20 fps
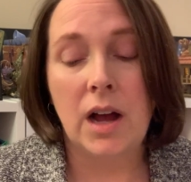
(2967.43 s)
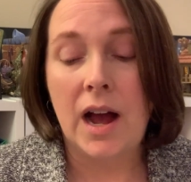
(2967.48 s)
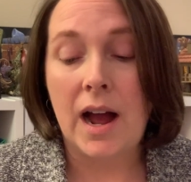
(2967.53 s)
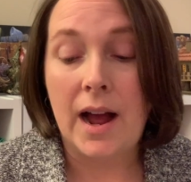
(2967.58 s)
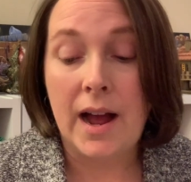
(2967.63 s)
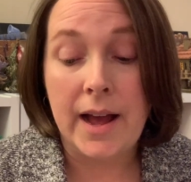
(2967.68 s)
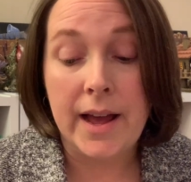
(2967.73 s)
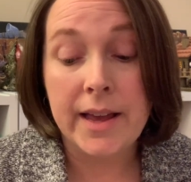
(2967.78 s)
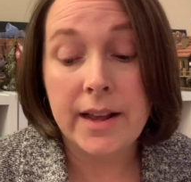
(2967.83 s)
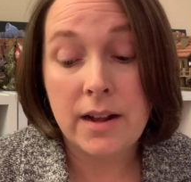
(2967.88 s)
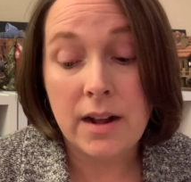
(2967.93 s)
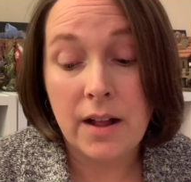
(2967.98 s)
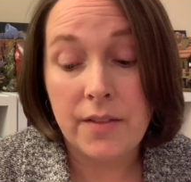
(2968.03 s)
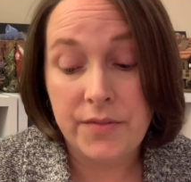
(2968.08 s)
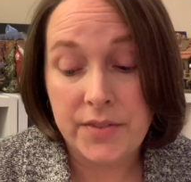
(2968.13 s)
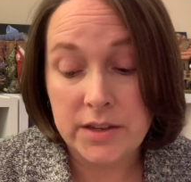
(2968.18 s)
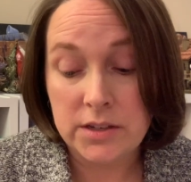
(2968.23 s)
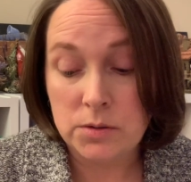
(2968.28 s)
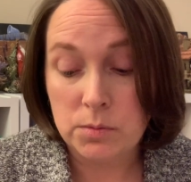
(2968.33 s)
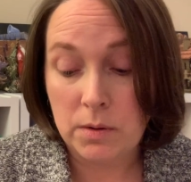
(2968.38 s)
I got
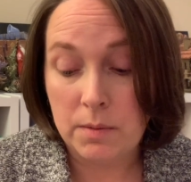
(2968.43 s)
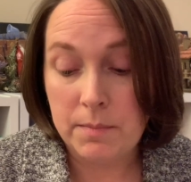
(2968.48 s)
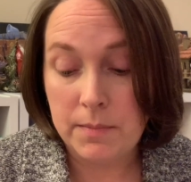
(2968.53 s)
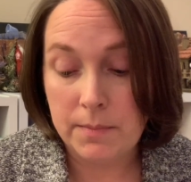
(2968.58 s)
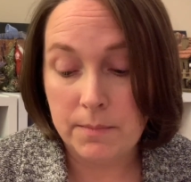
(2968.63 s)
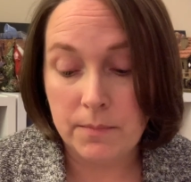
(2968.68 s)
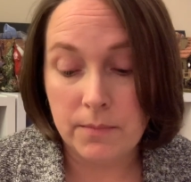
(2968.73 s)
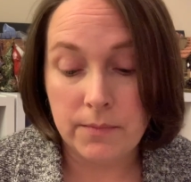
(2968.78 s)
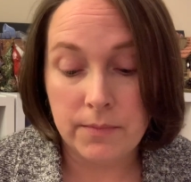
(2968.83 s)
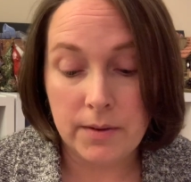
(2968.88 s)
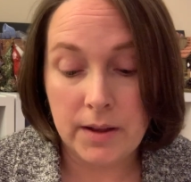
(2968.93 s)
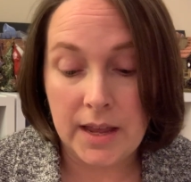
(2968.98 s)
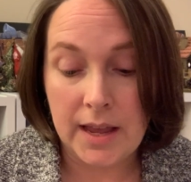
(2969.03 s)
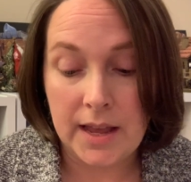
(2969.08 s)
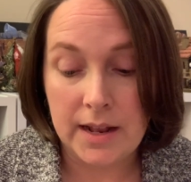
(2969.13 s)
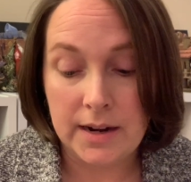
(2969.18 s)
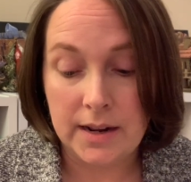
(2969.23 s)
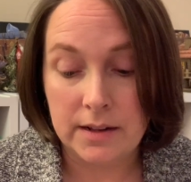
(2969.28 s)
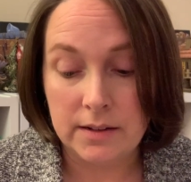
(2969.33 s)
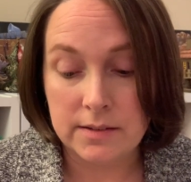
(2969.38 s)
this one,
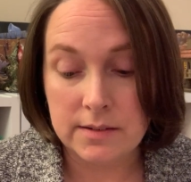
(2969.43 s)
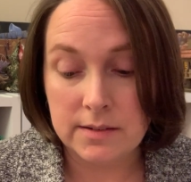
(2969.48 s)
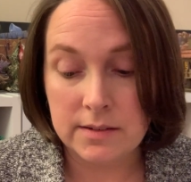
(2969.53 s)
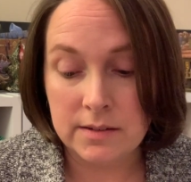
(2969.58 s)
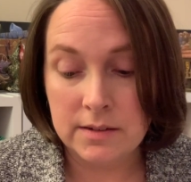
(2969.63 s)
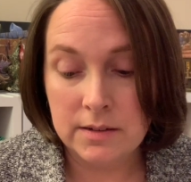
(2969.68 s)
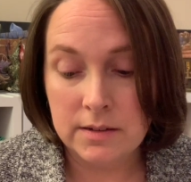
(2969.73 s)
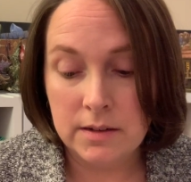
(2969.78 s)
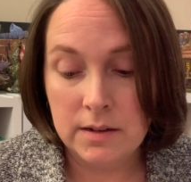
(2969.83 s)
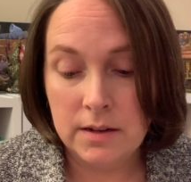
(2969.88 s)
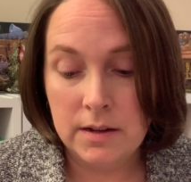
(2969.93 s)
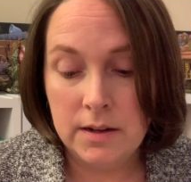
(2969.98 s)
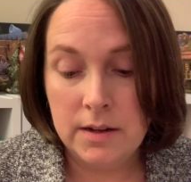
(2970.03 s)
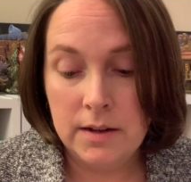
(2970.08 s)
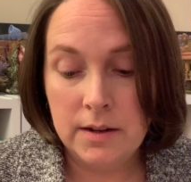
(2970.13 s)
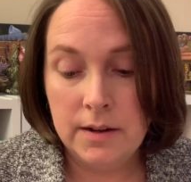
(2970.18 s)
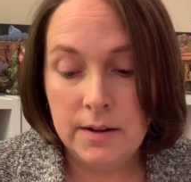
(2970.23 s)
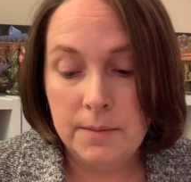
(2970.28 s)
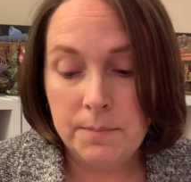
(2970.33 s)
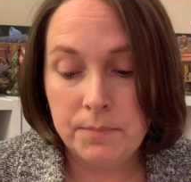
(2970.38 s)
and it's
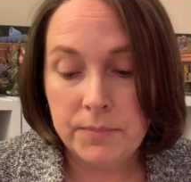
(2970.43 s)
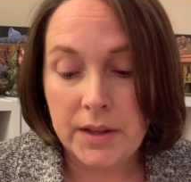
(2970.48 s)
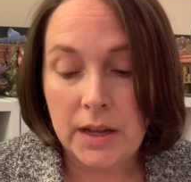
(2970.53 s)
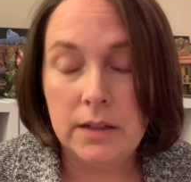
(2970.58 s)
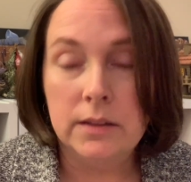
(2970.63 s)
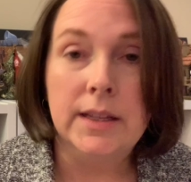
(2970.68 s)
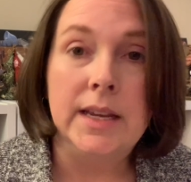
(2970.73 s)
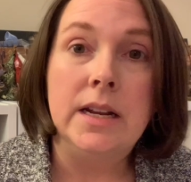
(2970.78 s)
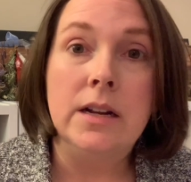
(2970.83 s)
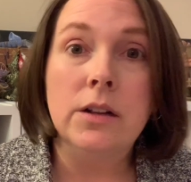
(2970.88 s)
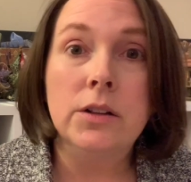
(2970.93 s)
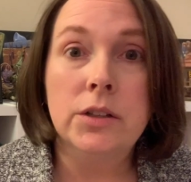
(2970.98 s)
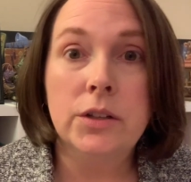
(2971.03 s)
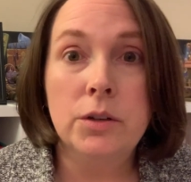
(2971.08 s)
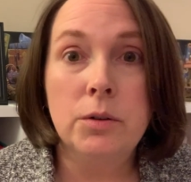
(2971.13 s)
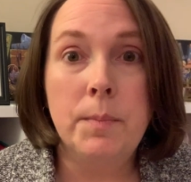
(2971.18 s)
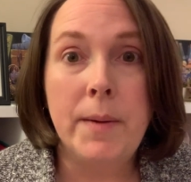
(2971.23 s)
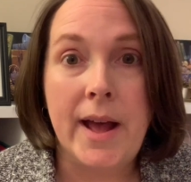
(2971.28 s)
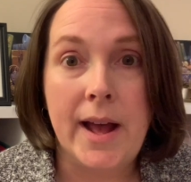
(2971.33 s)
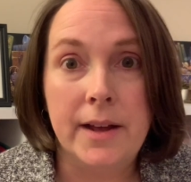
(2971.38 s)
a Lena Lou
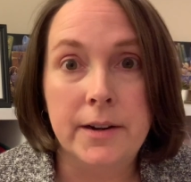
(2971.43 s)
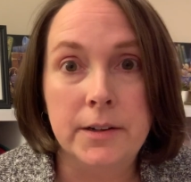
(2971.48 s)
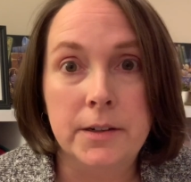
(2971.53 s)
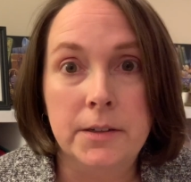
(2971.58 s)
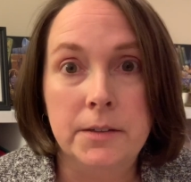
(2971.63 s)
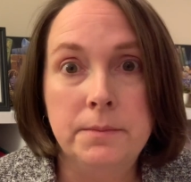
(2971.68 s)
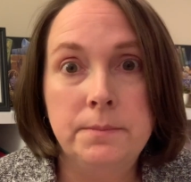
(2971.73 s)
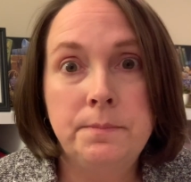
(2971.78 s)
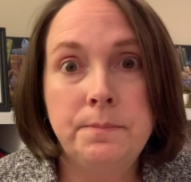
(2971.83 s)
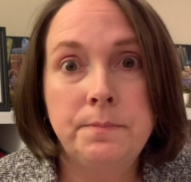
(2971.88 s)
pattern.